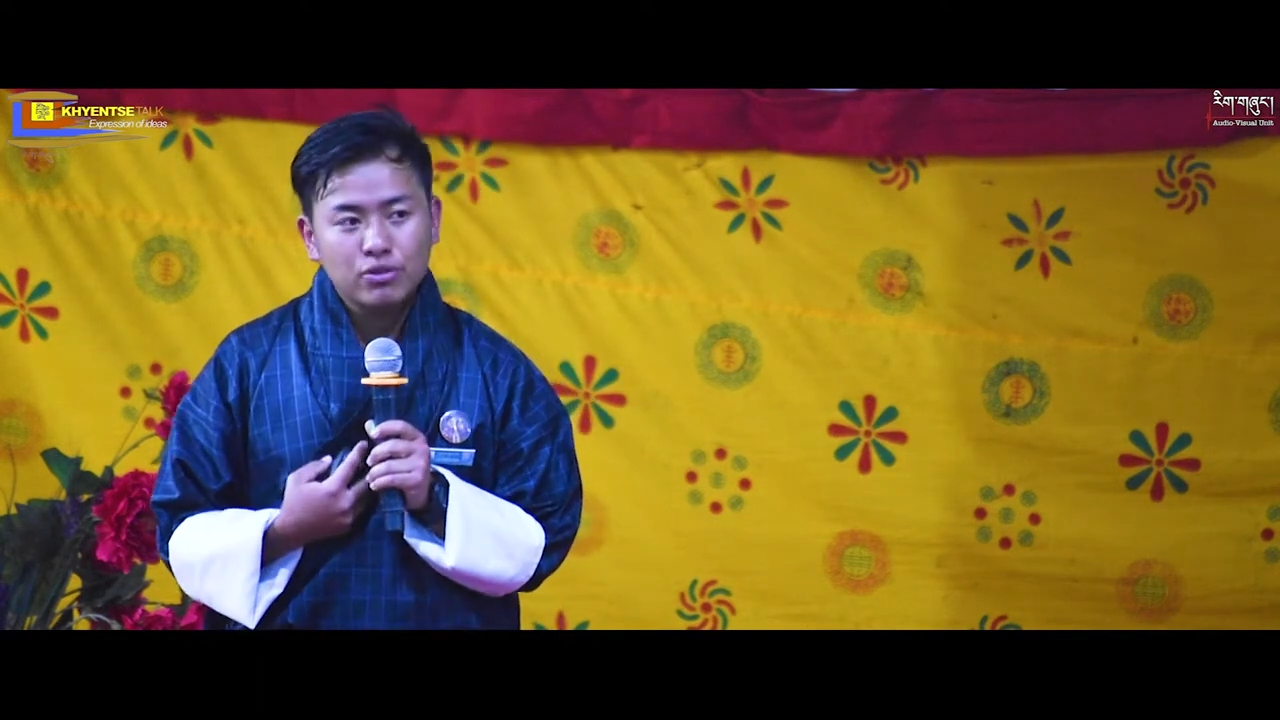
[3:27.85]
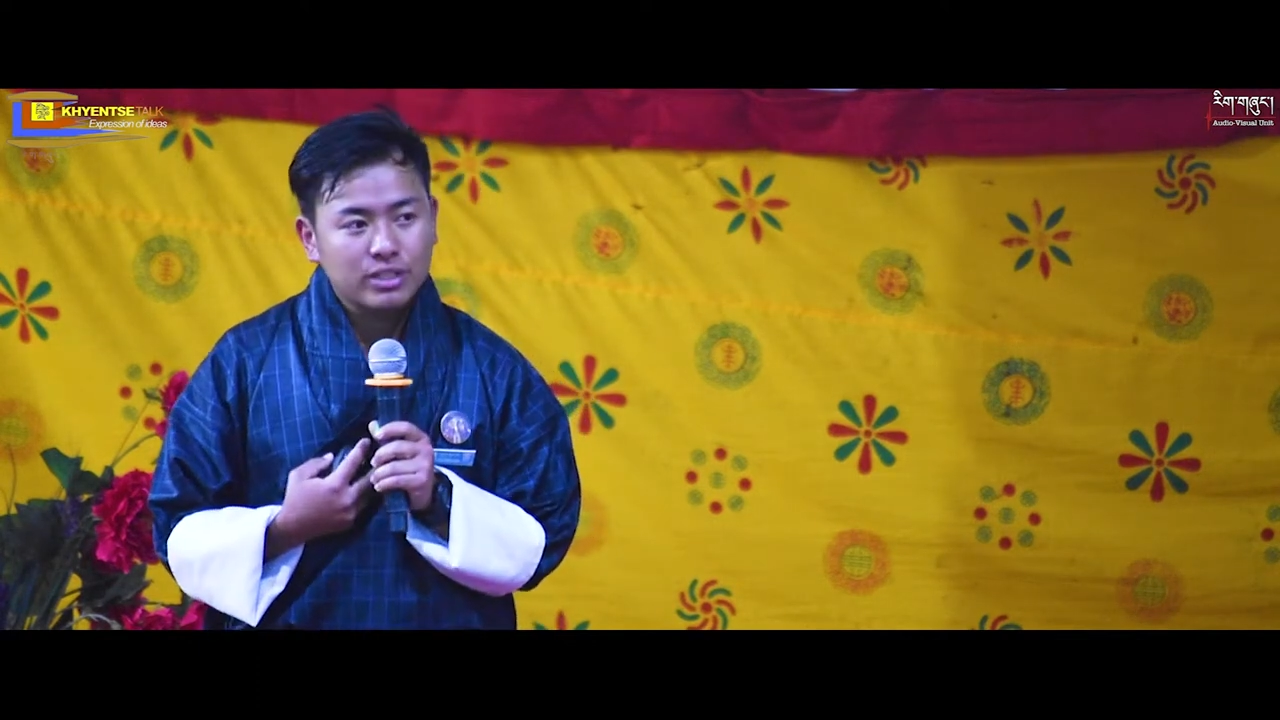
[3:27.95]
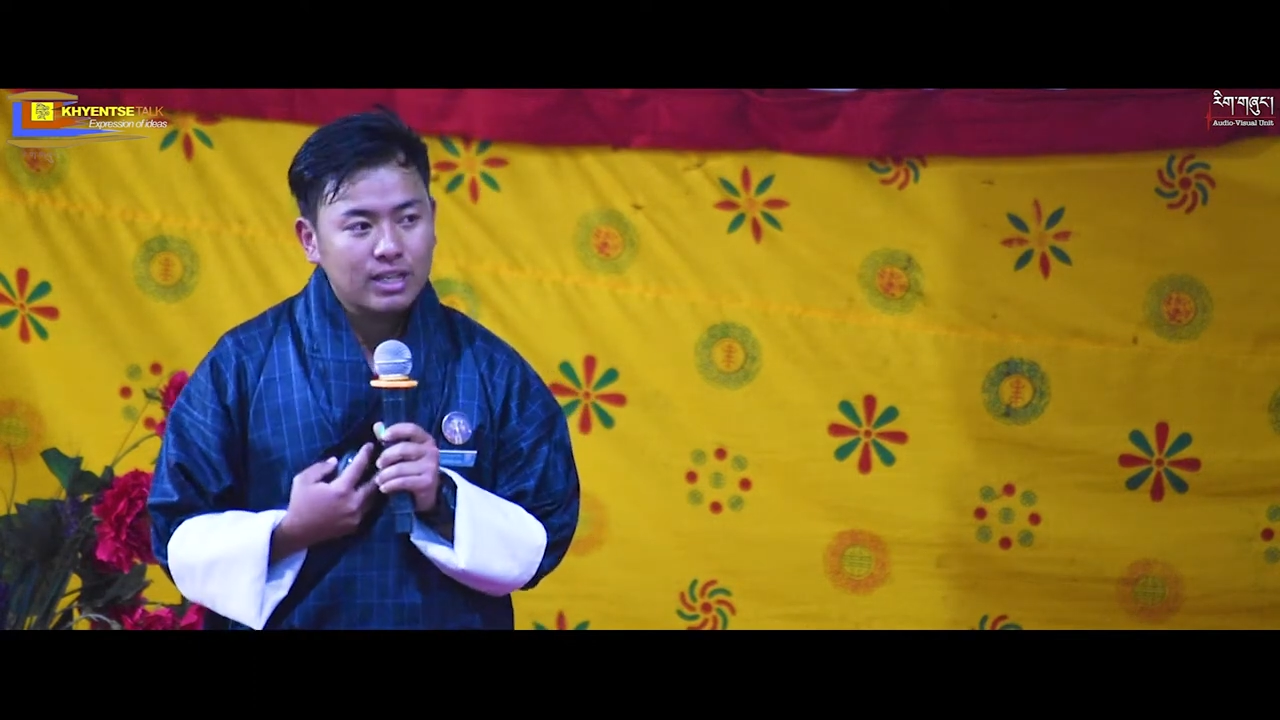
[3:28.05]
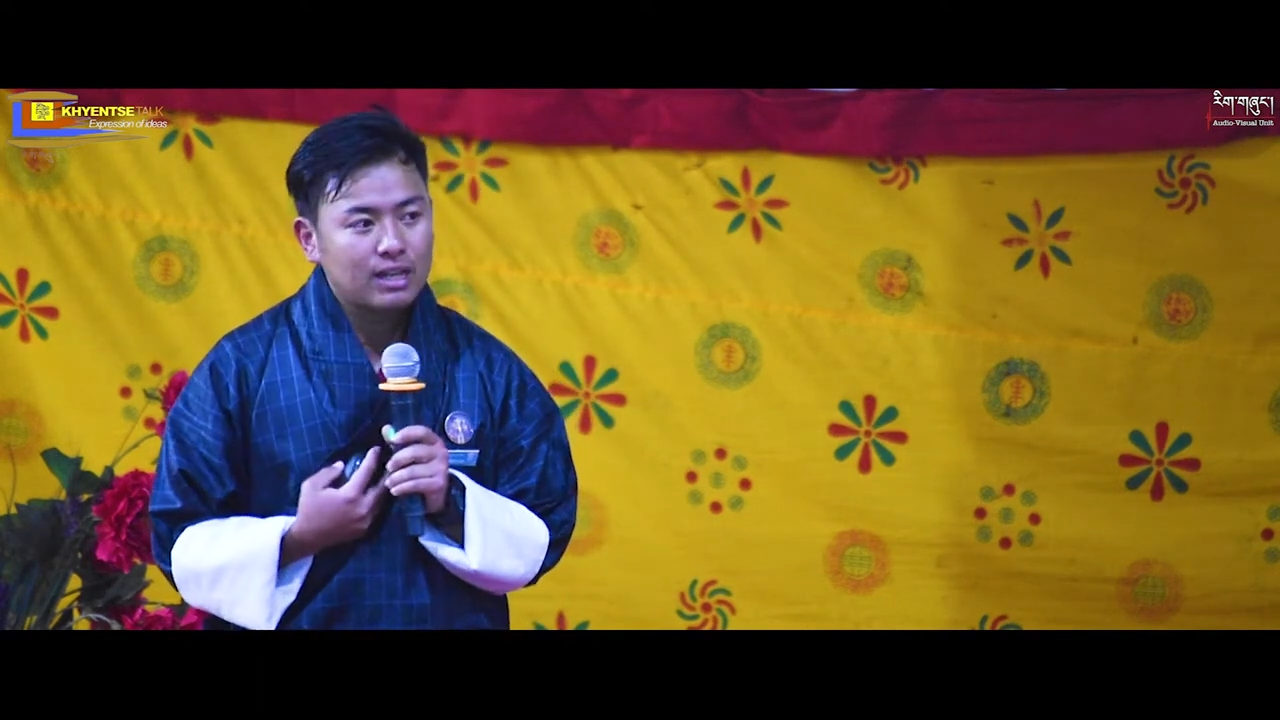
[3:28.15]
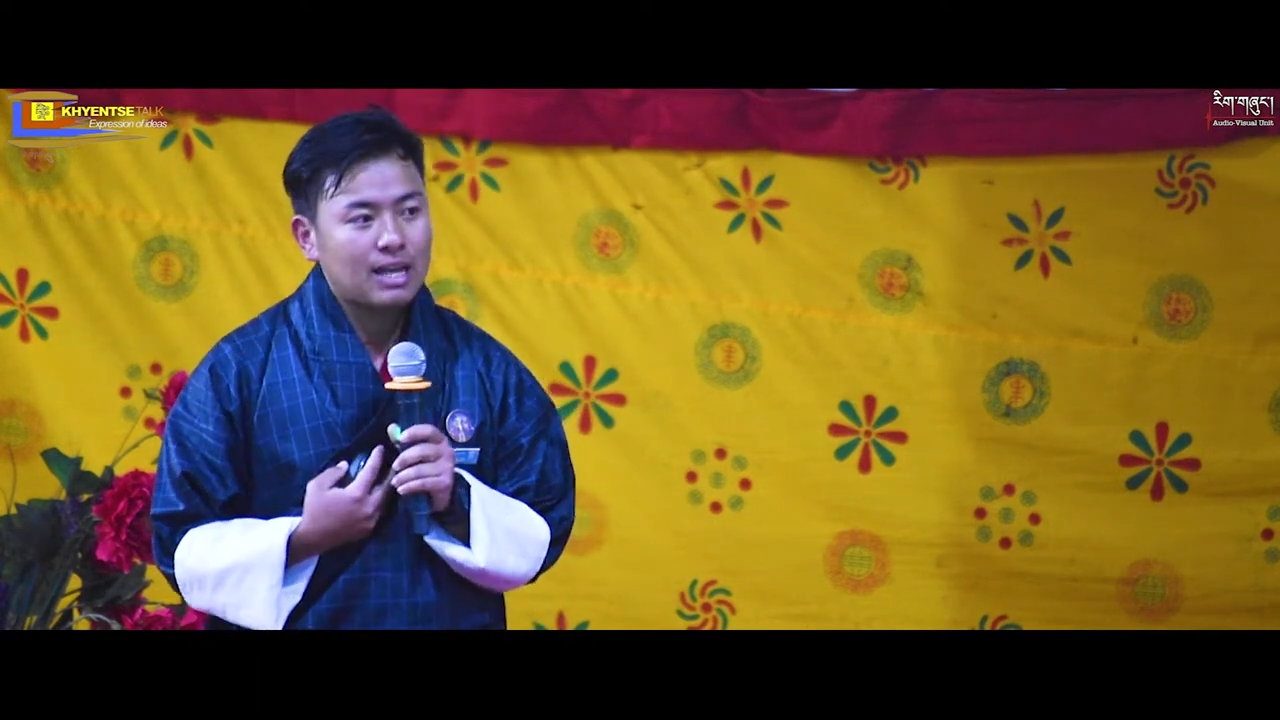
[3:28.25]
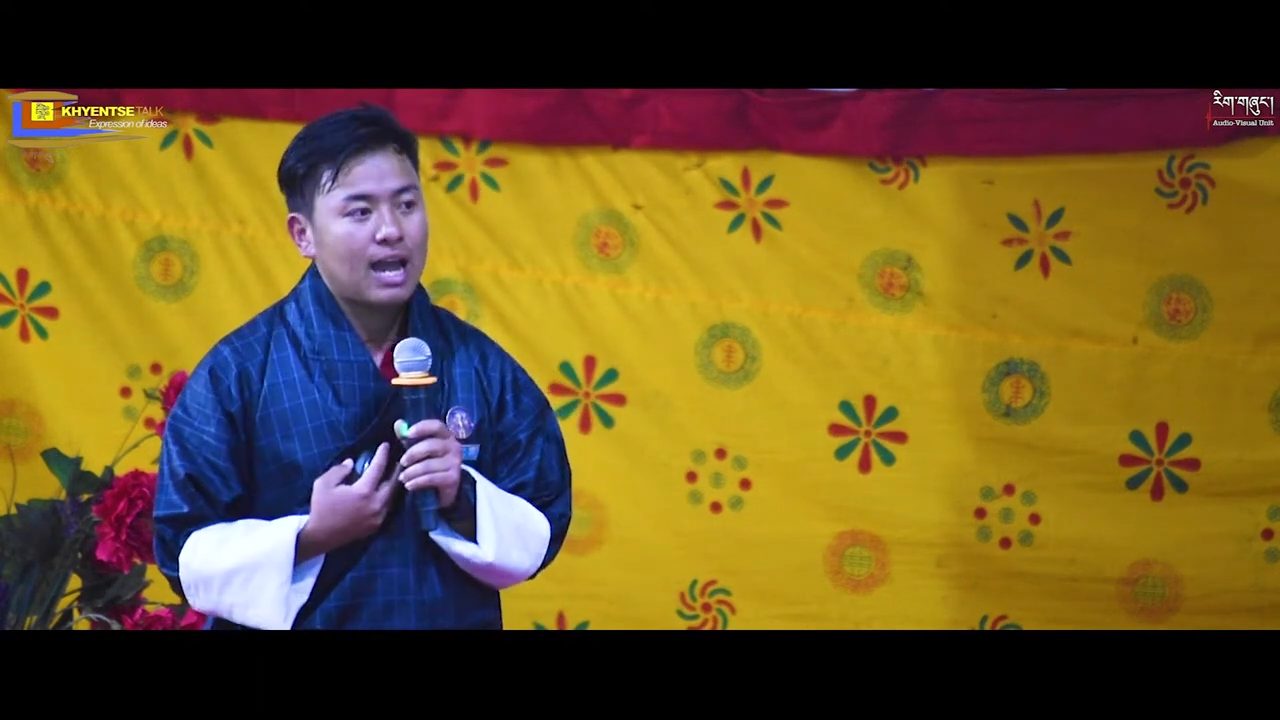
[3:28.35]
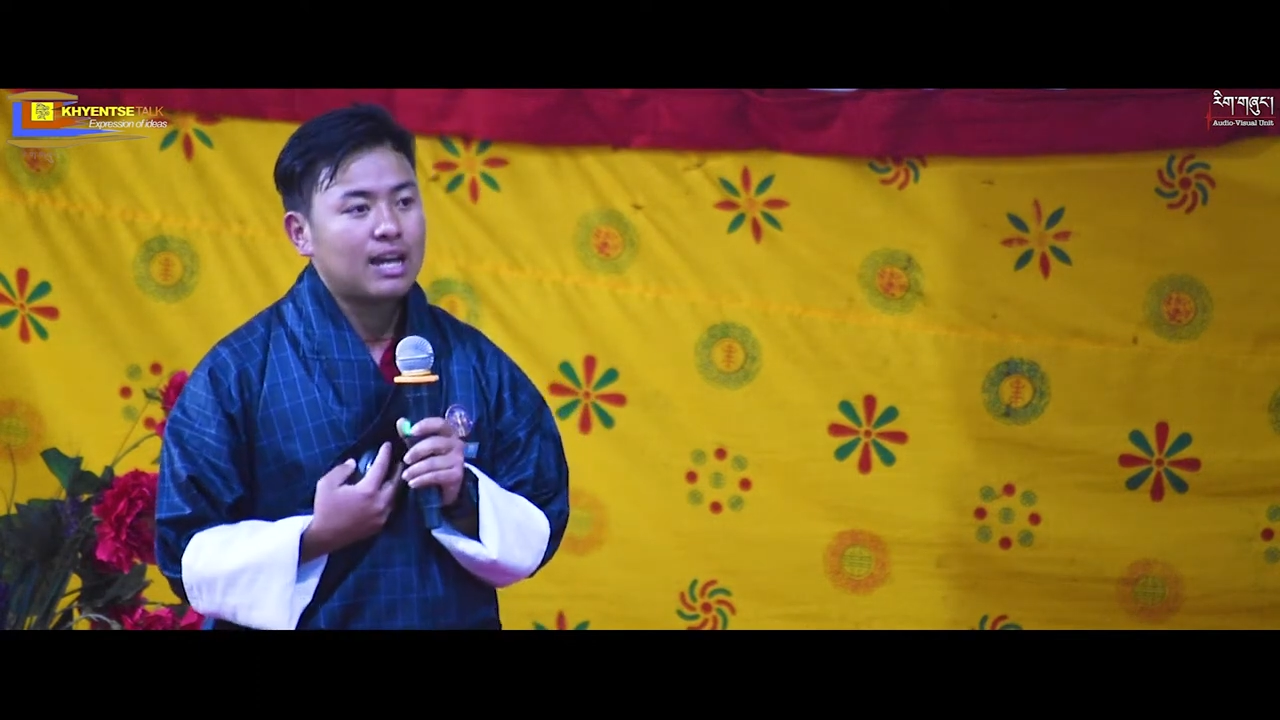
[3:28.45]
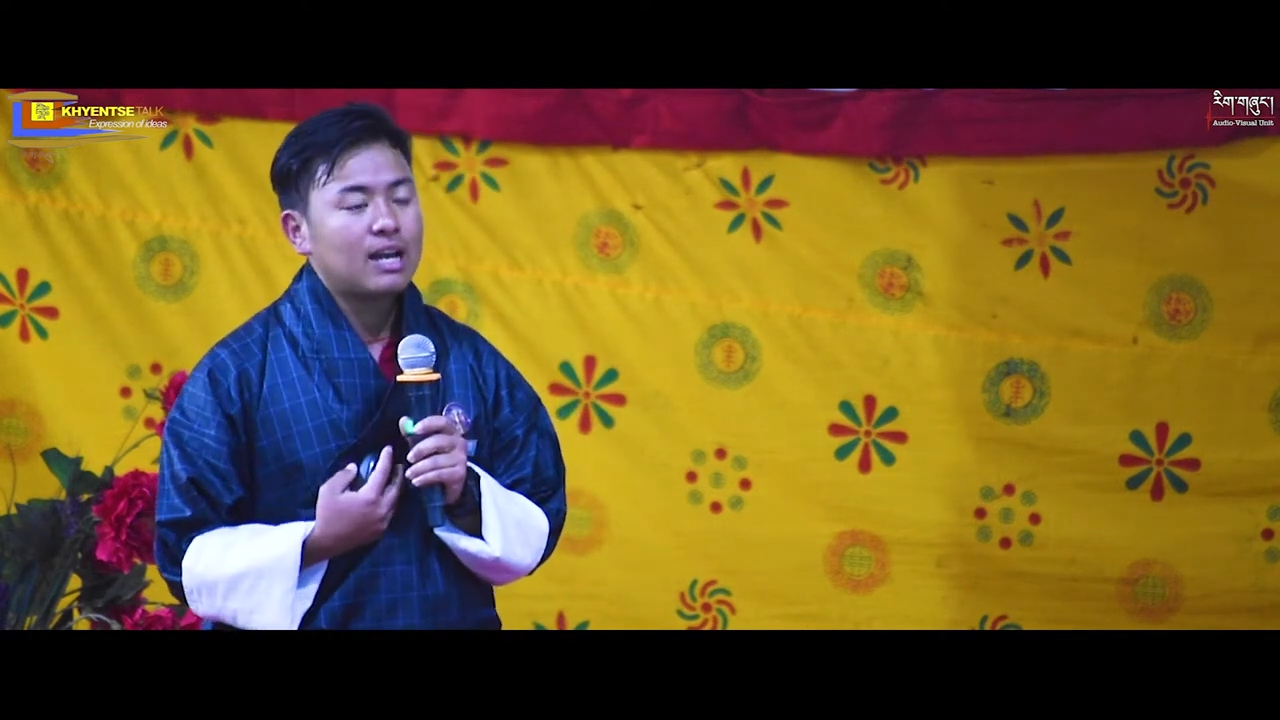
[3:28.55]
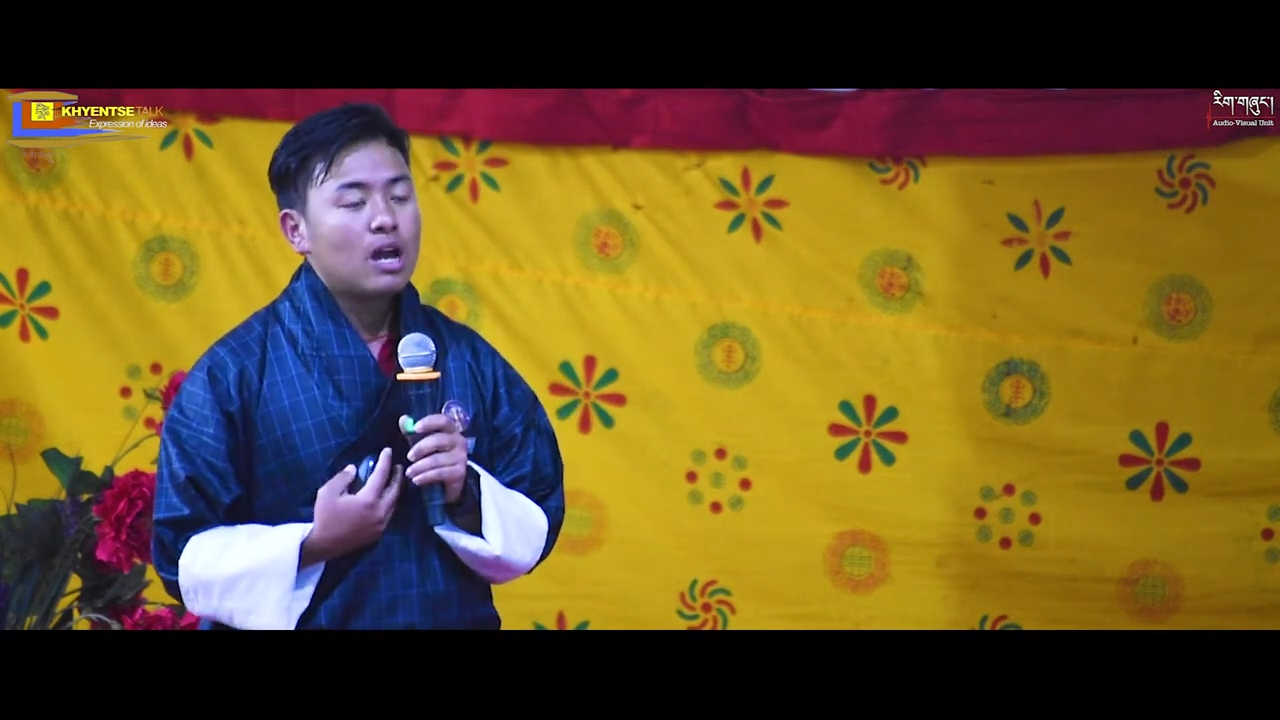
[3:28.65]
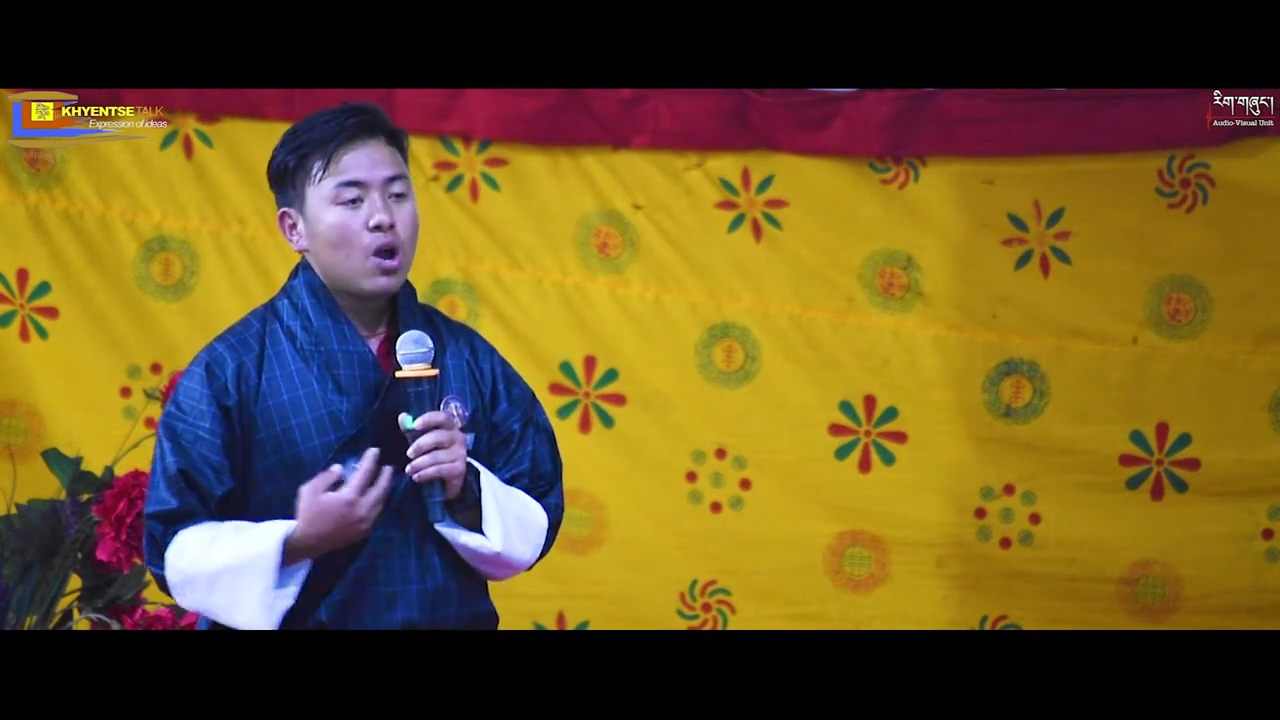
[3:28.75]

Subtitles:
to say that